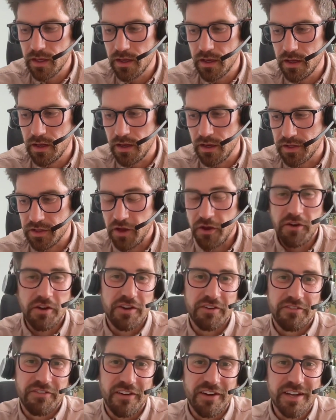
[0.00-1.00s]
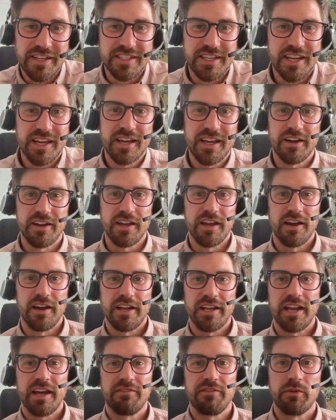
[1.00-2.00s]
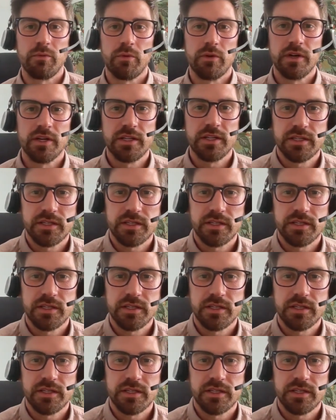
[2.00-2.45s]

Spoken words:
I don't advise it. I never would.